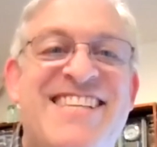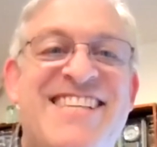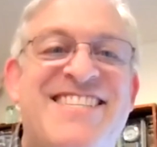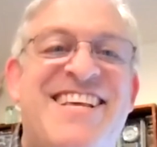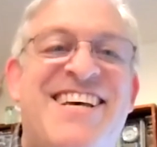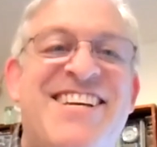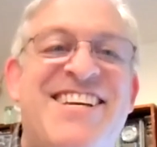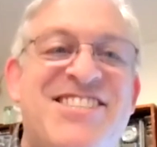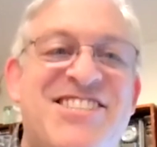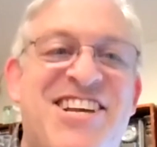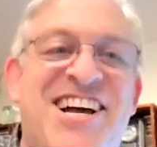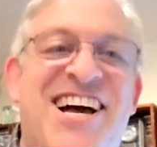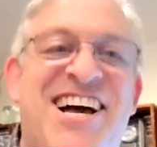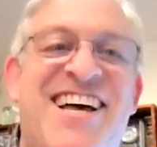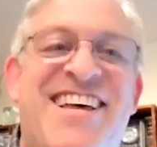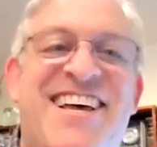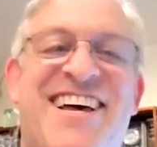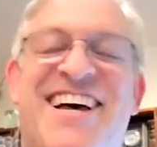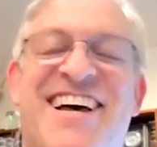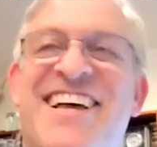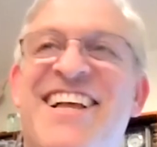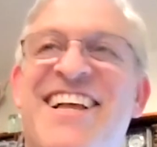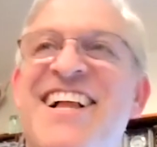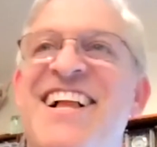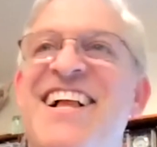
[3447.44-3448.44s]
that's that's
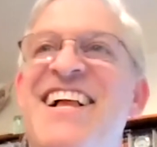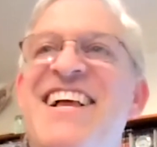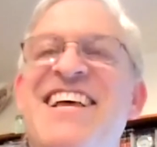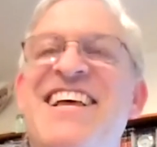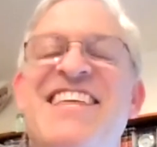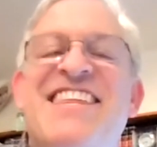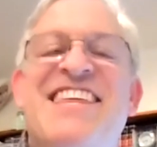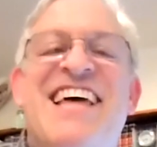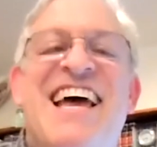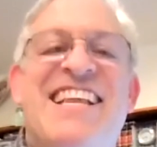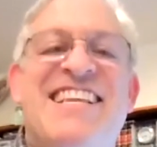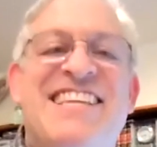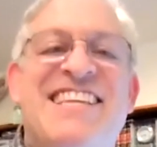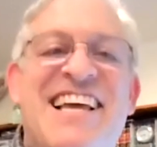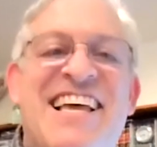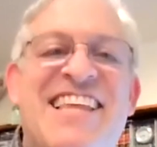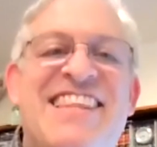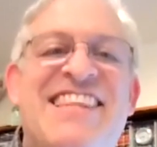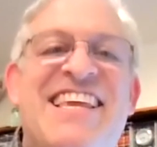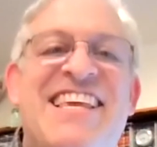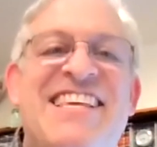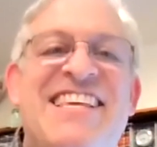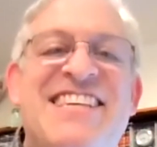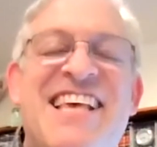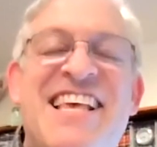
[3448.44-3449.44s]
That,
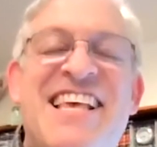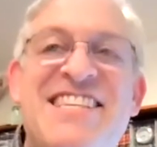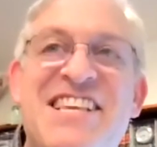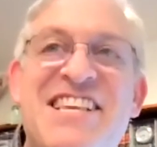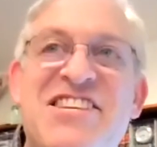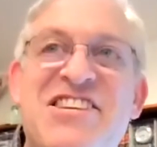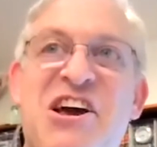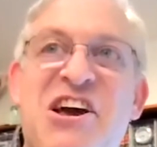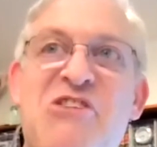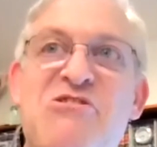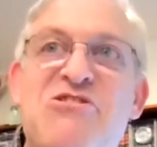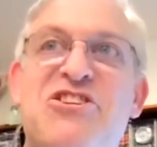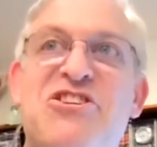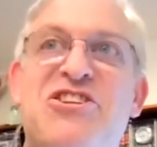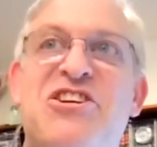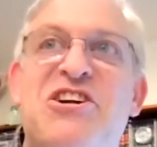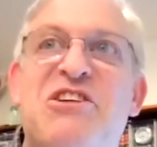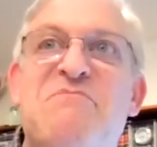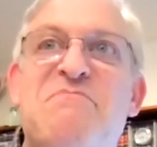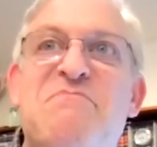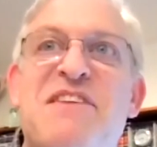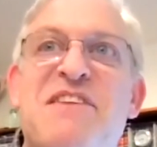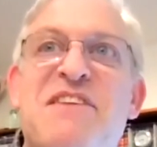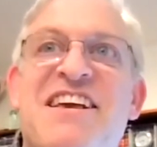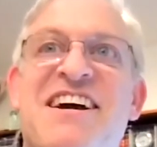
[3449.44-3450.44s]
that he says it's
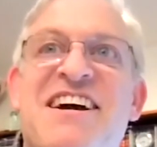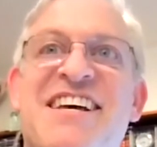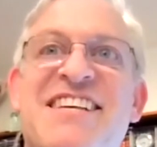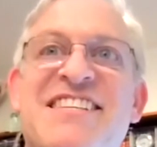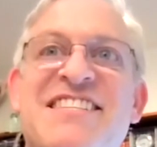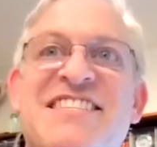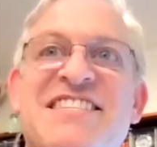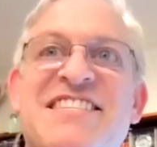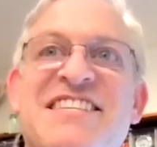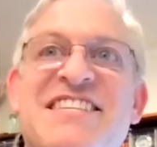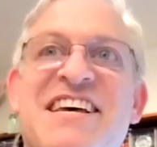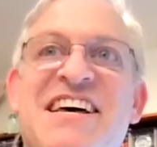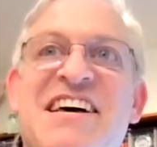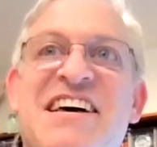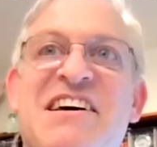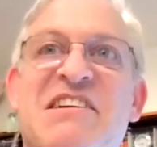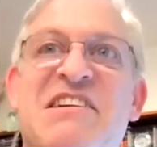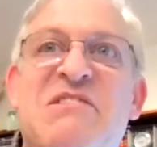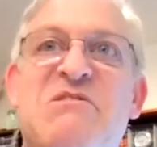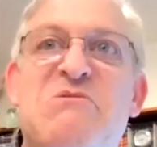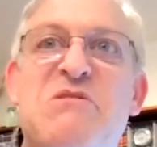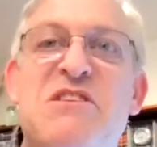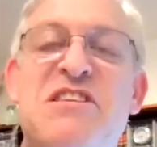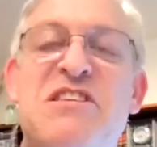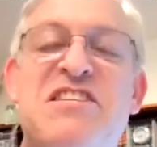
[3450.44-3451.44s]
kosher because
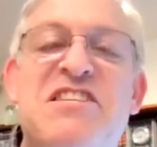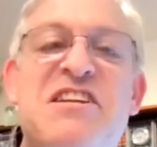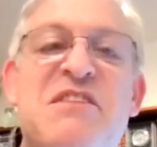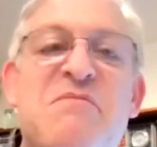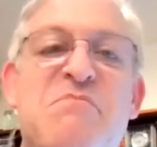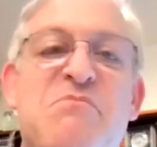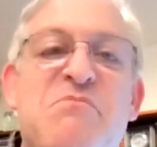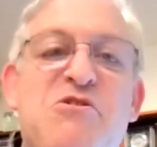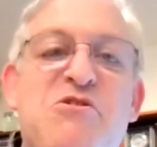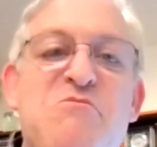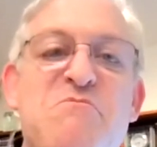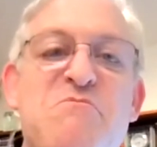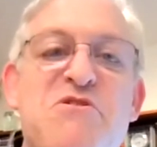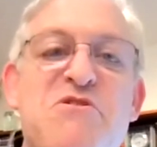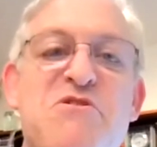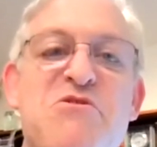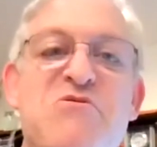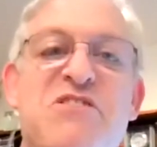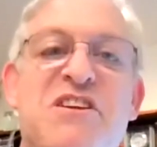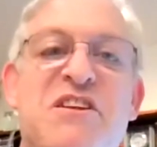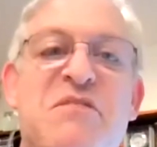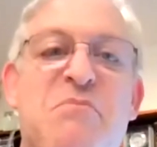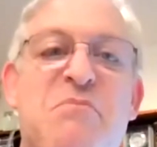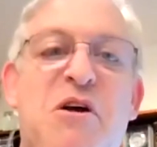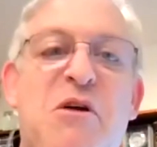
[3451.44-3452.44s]
uh, once in a blue
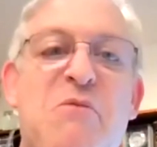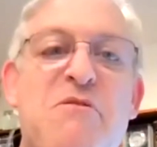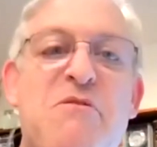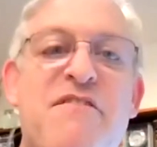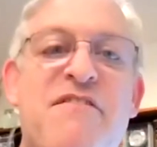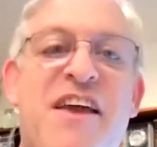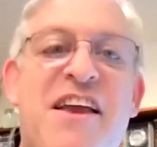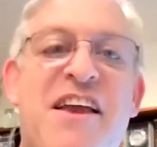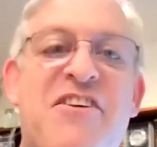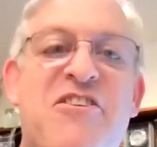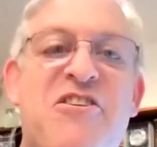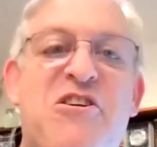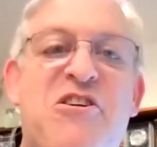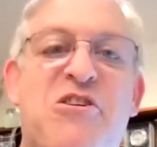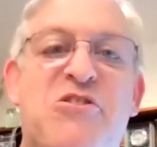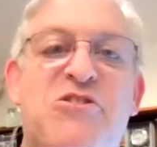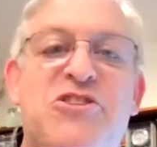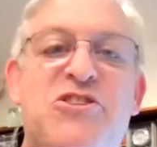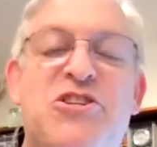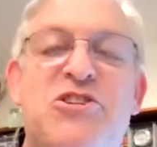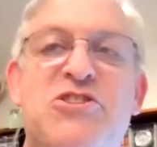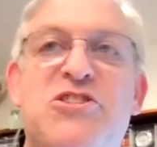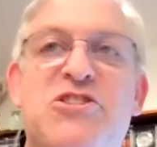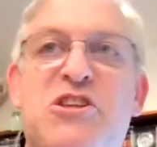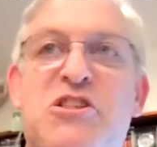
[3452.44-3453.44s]
moon, the Department of
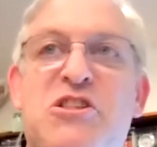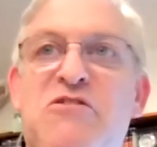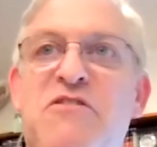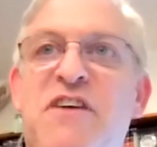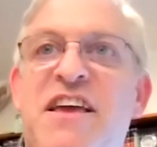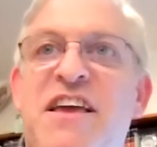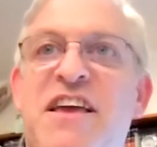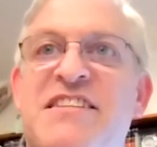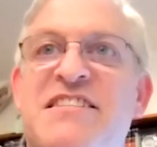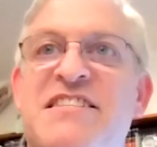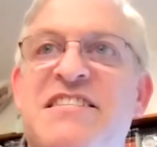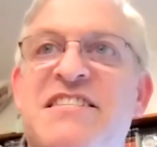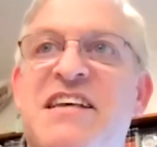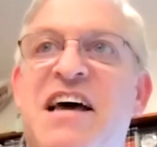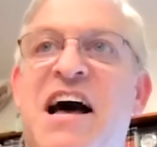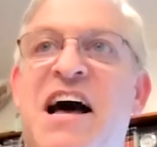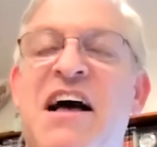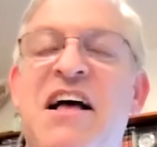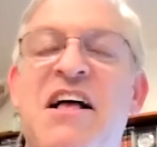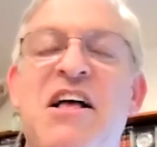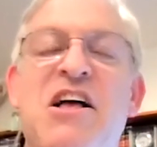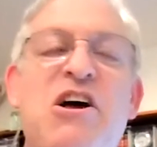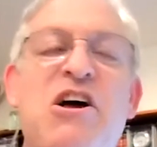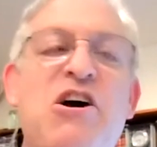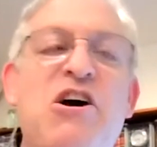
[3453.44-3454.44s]
Agriculture. So there is,
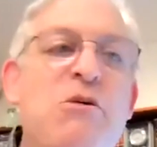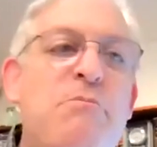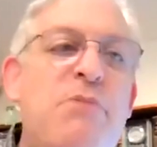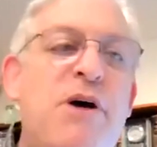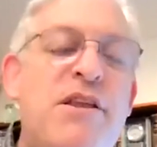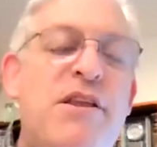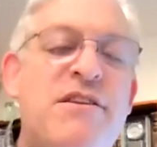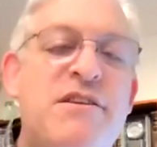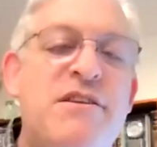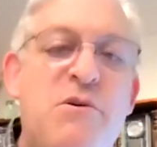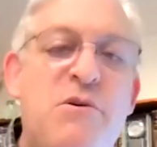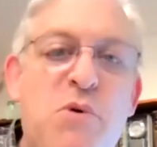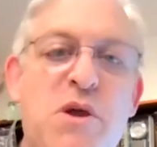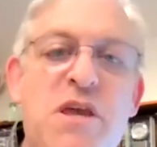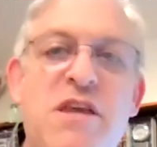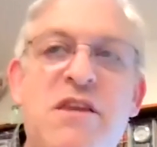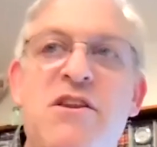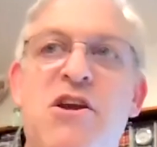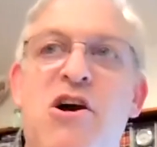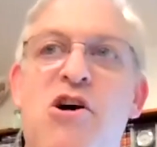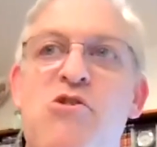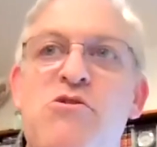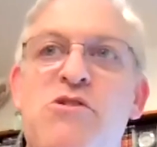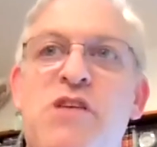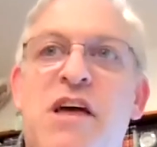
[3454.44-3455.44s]
uh, but uh,
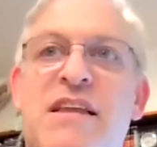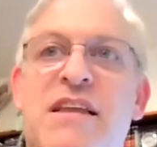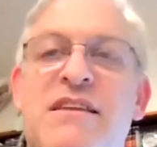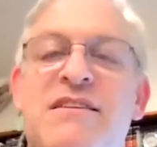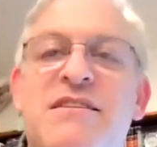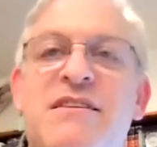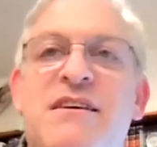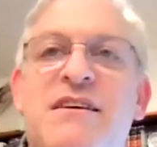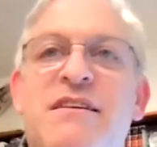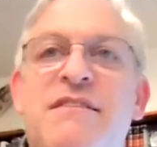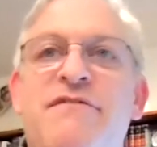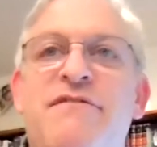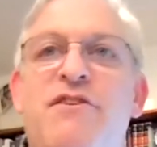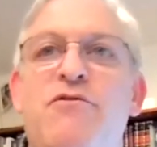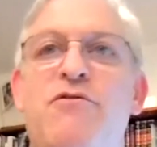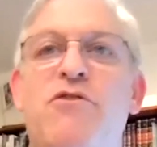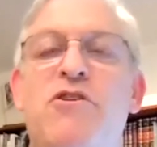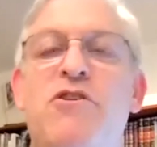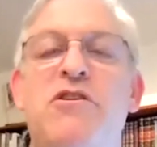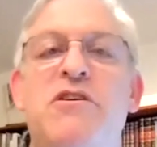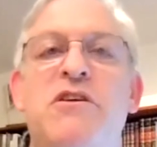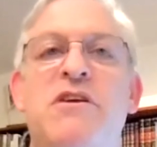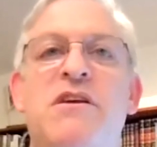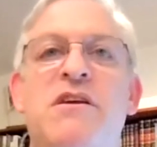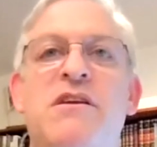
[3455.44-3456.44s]
we know that uh, if
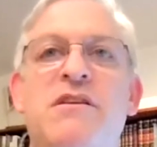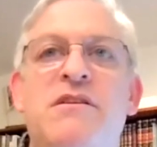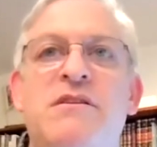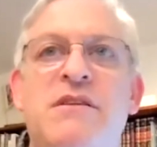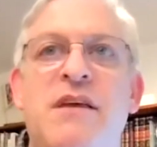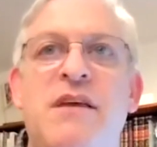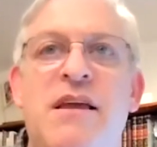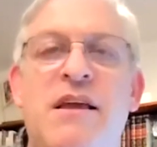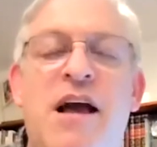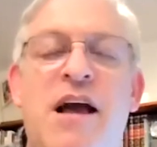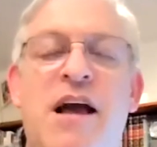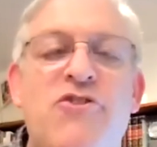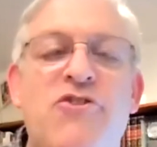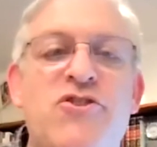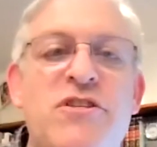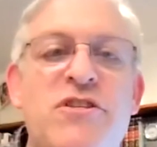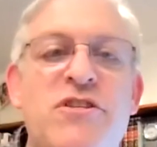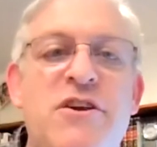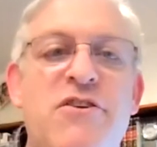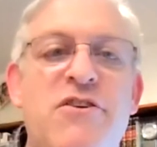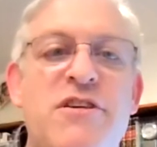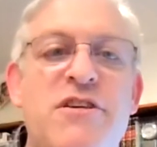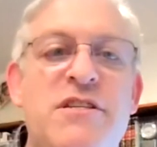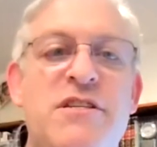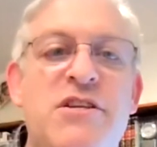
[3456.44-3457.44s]
you really take
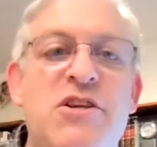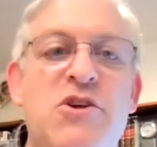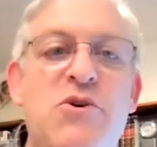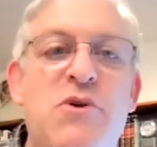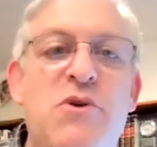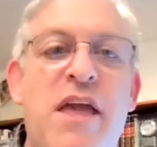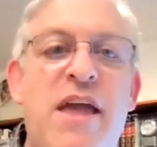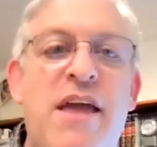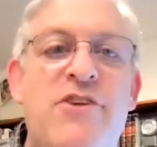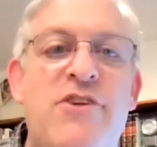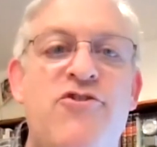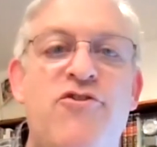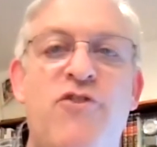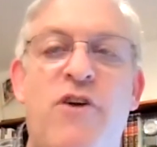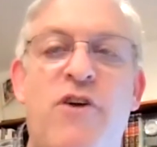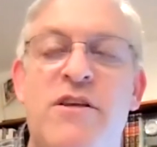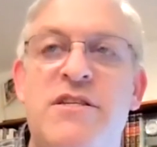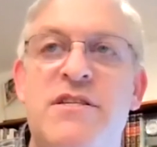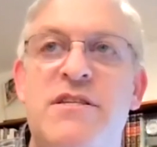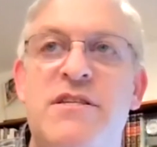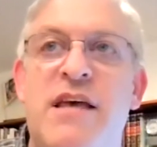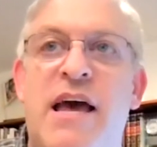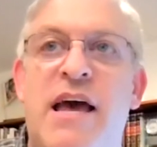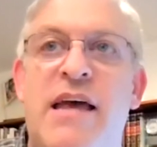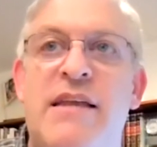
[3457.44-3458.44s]
kosher seriously, you can't
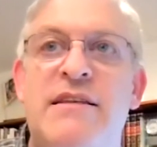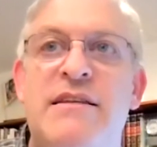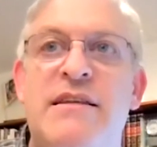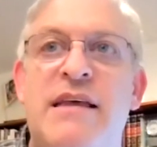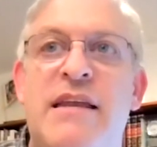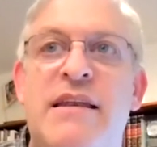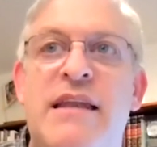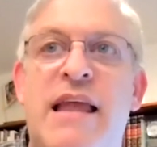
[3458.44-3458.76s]
trust that.